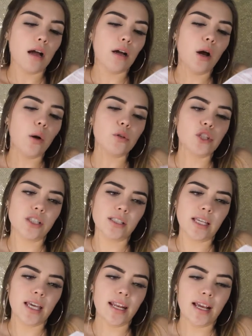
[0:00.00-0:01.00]
oh,
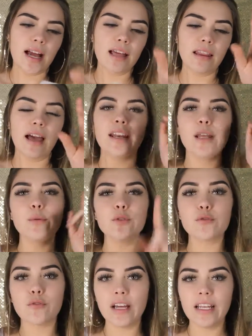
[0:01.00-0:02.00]
just kidding, I lied, it
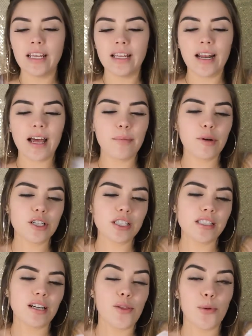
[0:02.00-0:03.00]
was Rite Aid. I
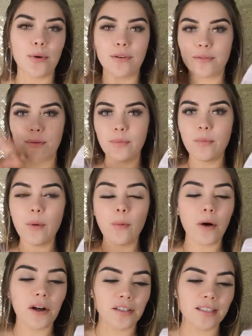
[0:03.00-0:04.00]
purchased another one from
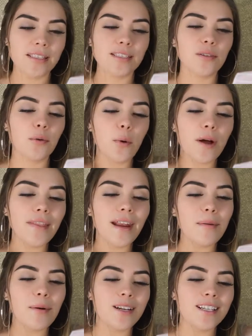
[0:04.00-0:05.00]
Walgreens. The one that
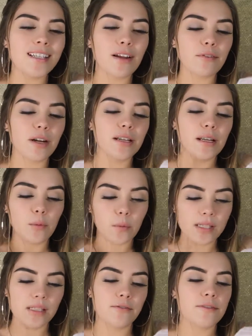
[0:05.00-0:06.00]
I purchased at Rite Aid
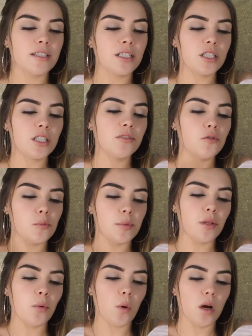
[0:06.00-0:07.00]
was the Physicians
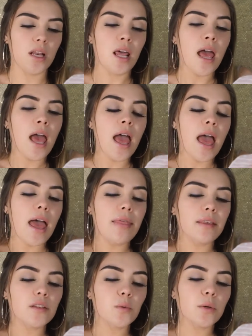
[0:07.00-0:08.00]
Formula 1,
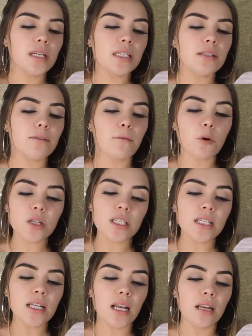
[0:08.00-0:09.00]
and this one is
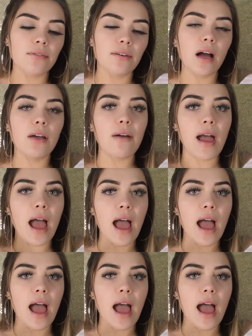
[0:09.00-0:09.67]
$14.95